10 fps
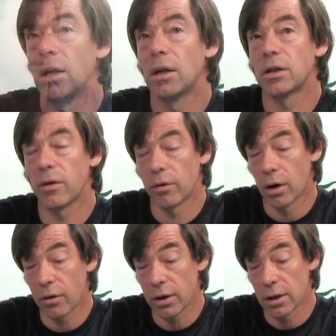So there
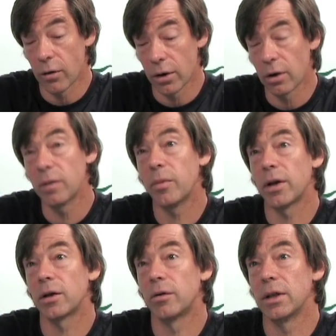are things going on in
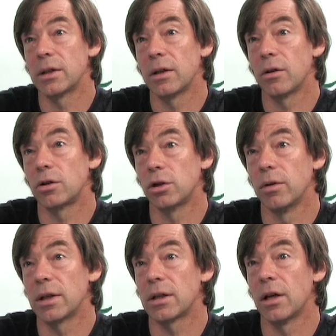pedigrees that
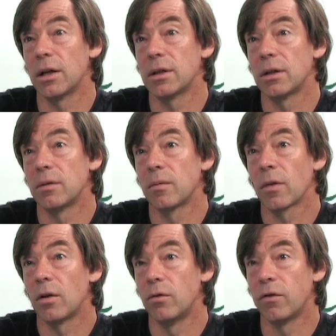TrueNicks does
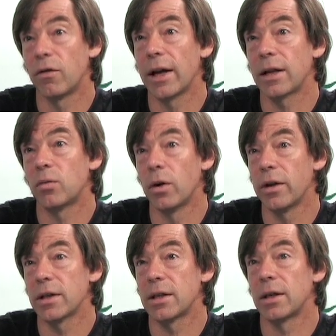reflect when
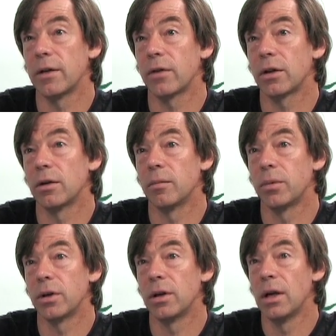they're significant, but